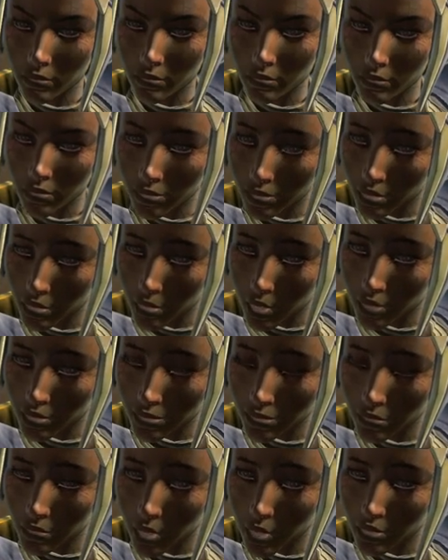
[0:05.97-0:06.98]

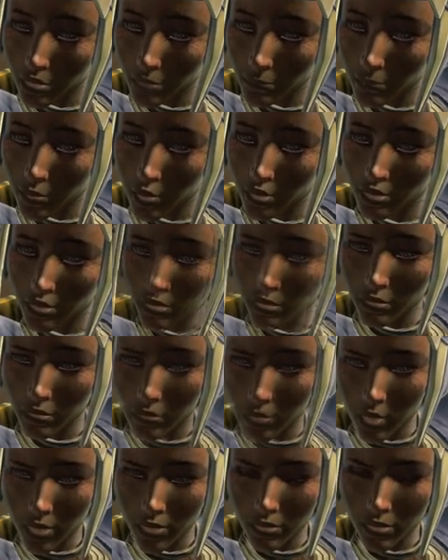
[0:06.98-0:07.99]
The um, Sith
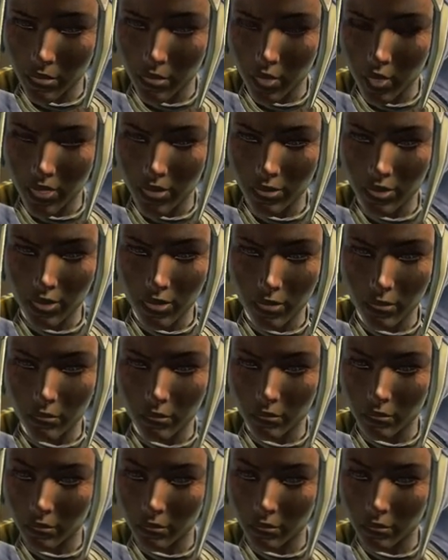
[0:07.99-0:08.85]
Inquisitor, I mean the